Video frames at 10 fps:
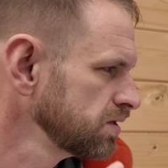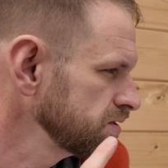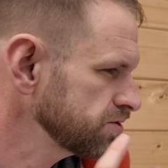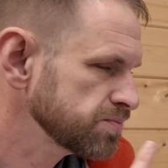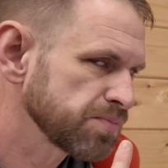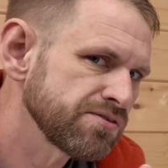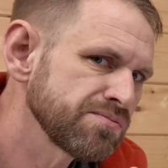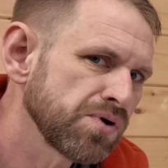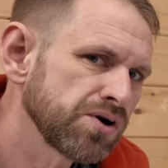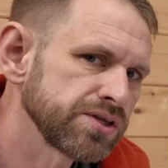And just bear
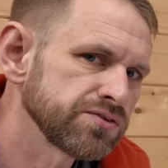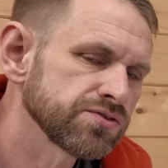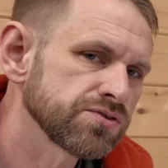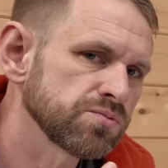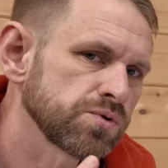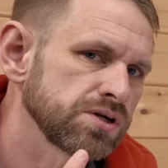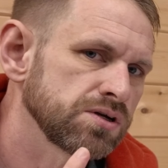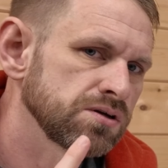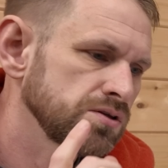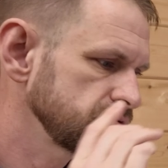in mind that
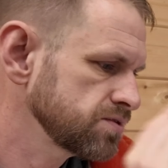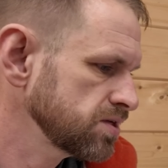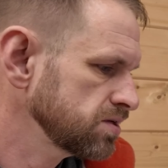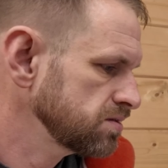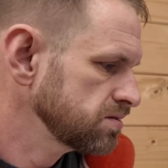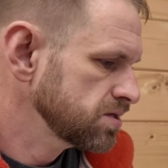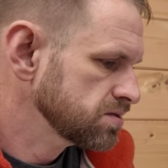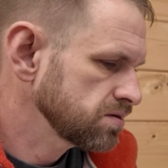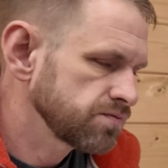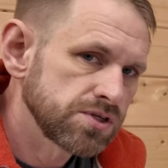we're using
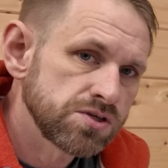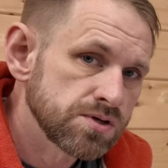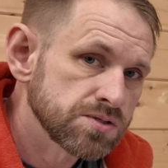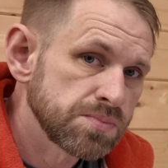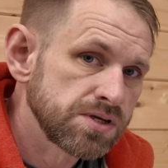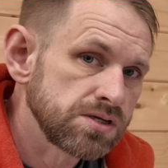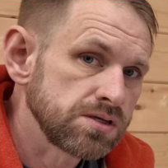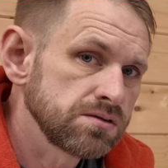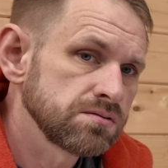this over USB,